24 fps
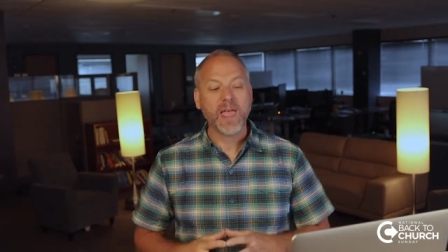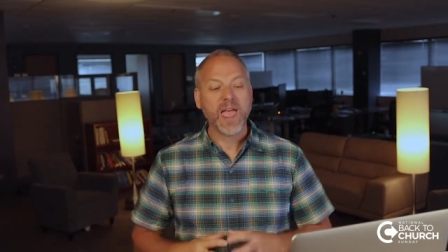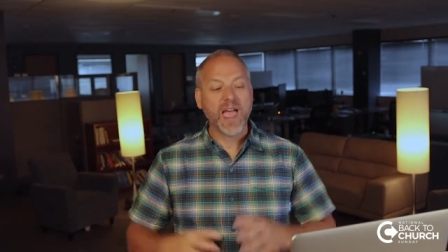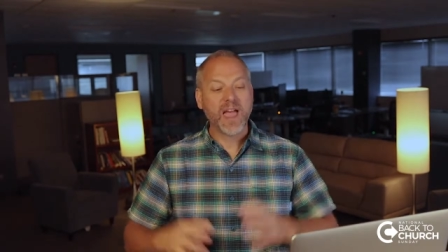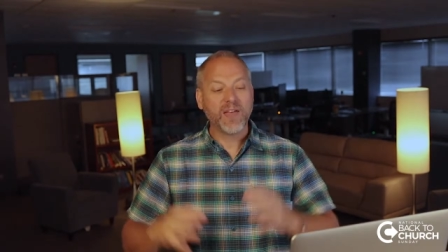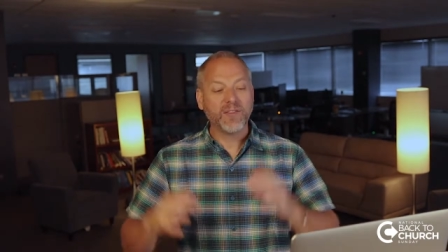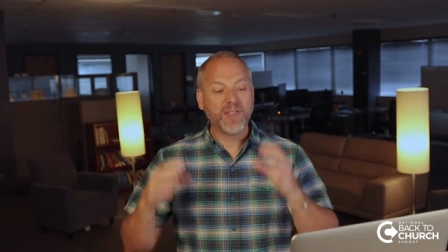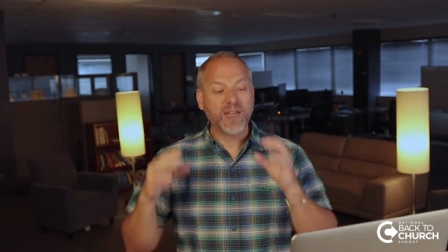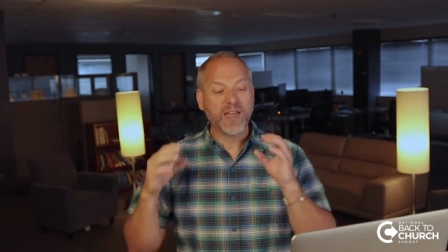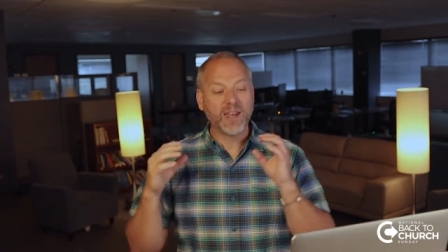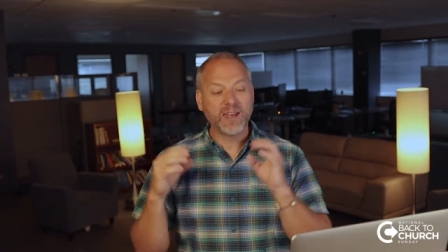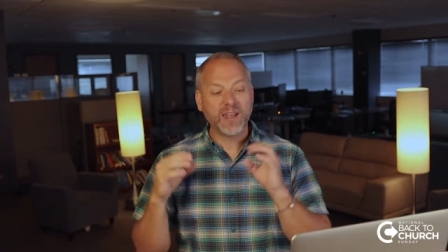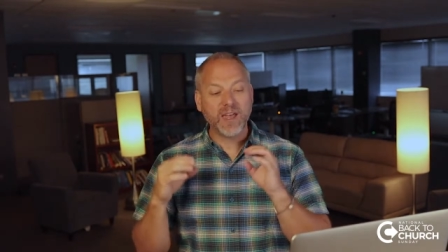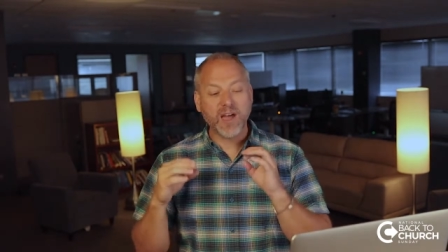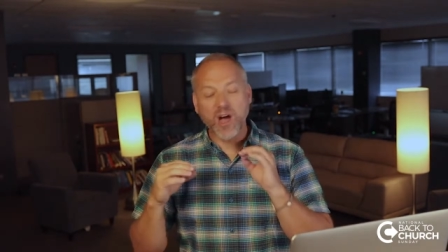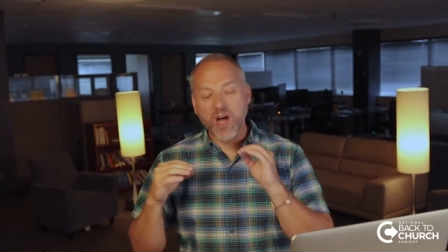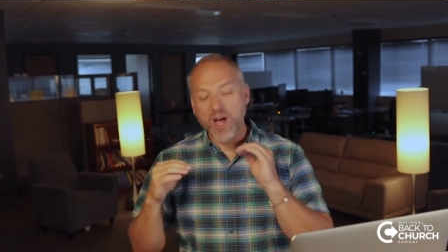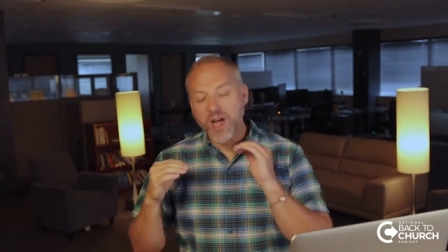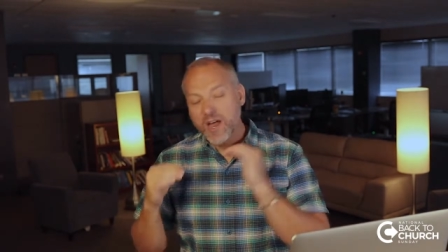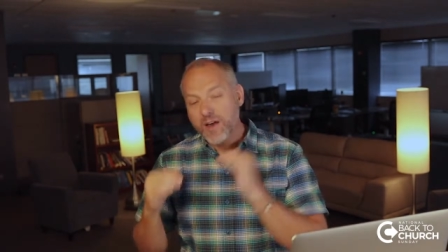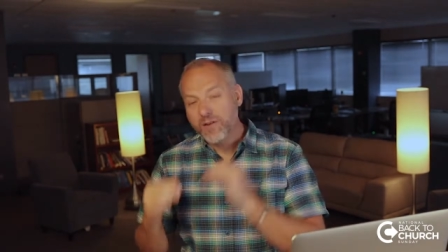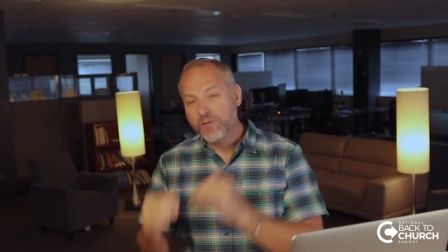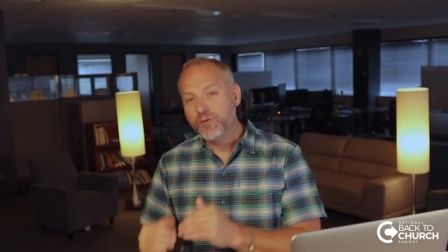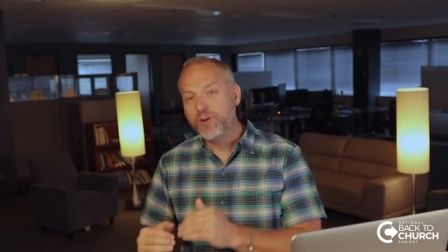and that
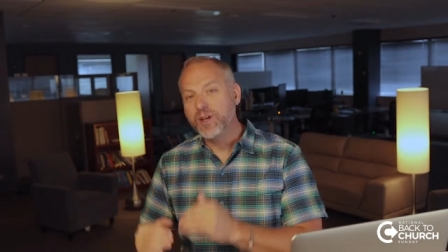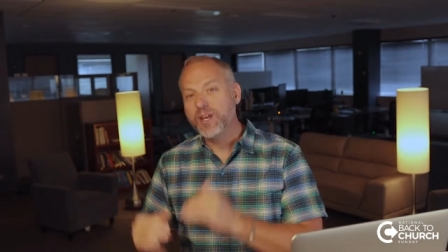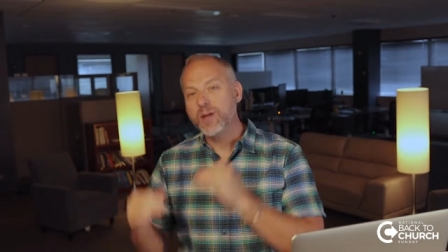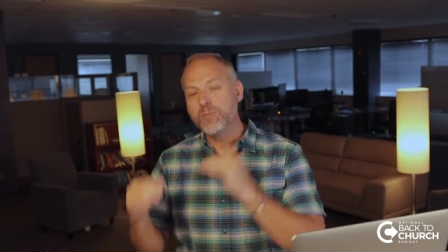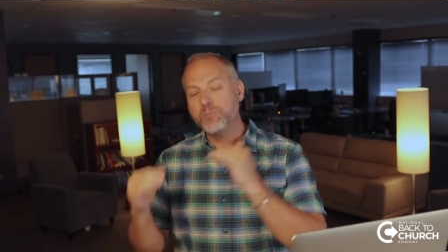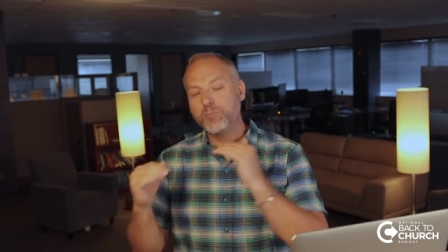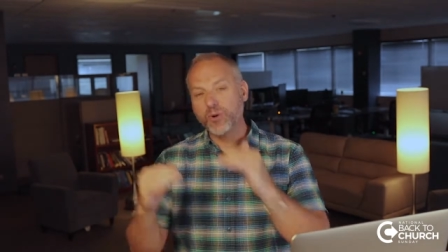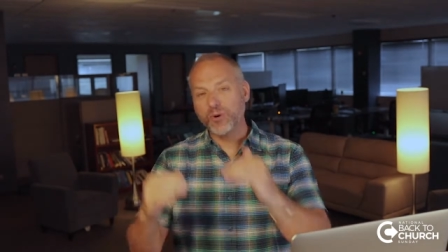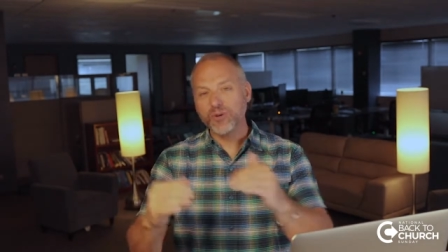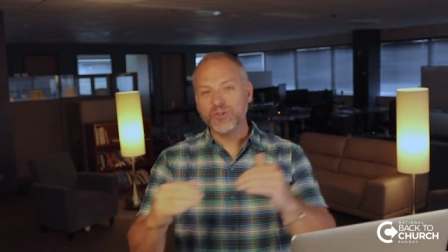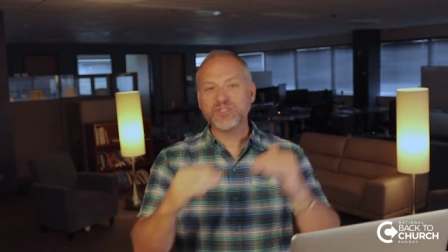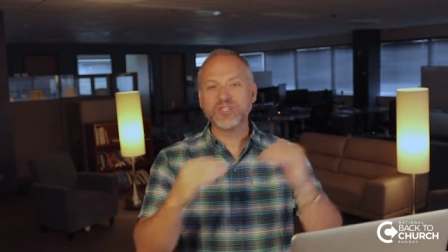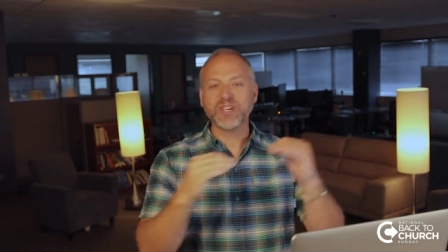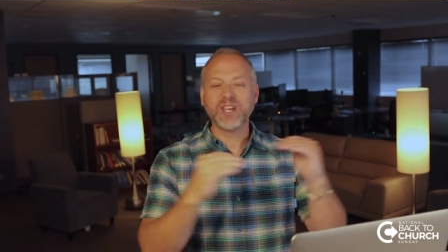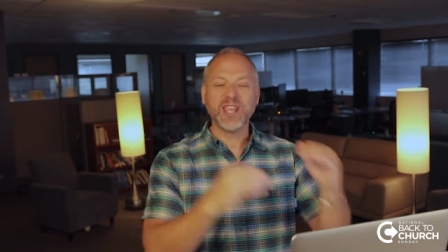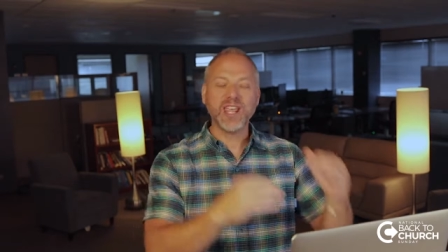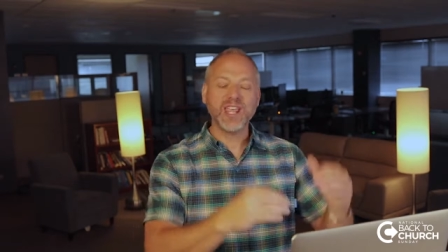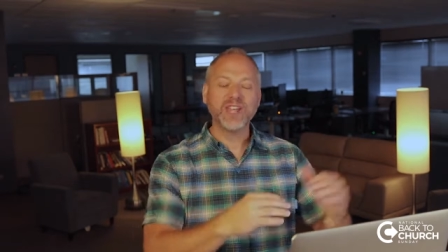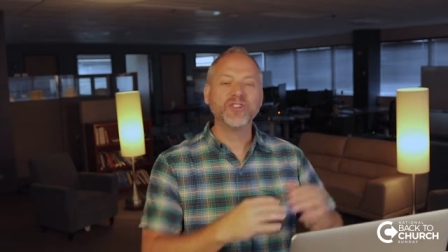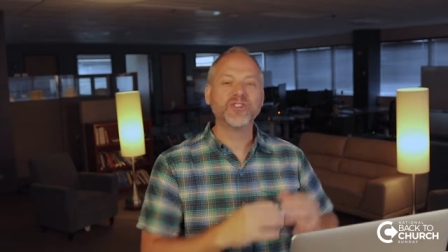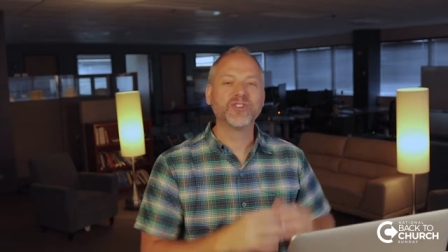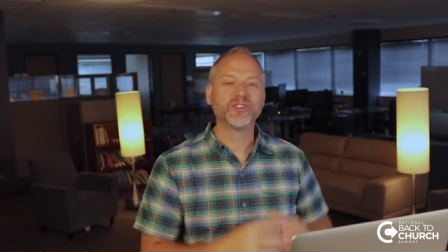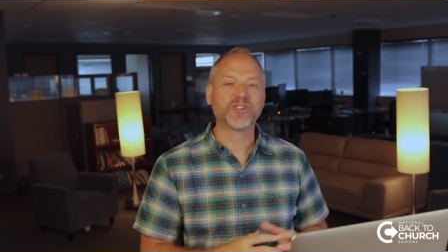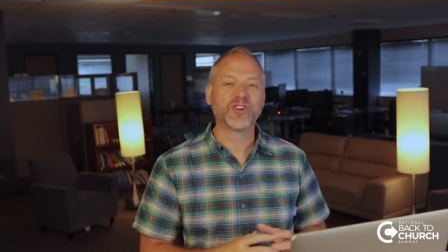every person
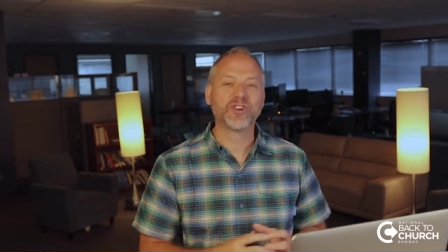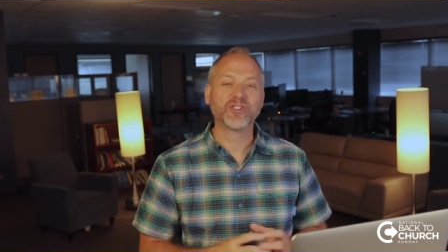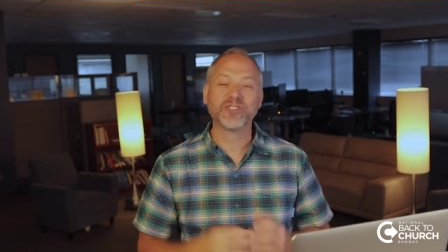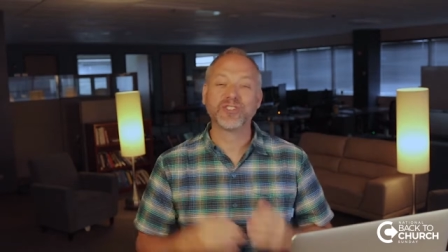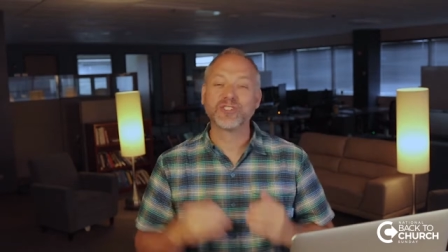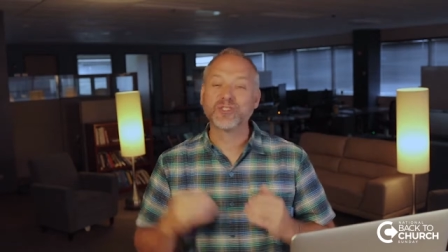in your church